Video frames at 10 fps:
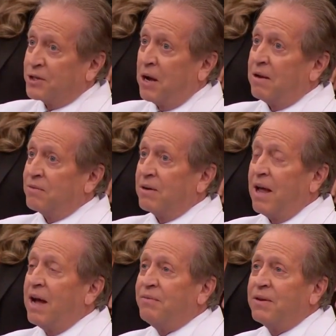this all of her
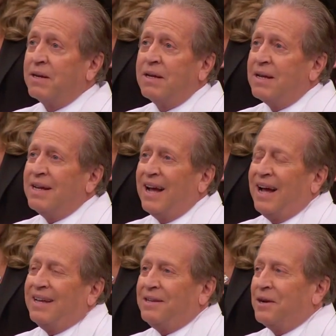life, and
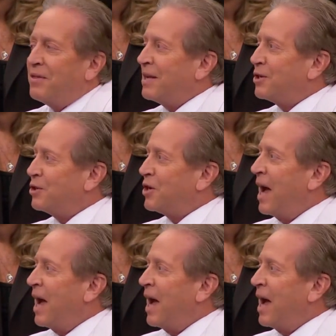I, you know, that's a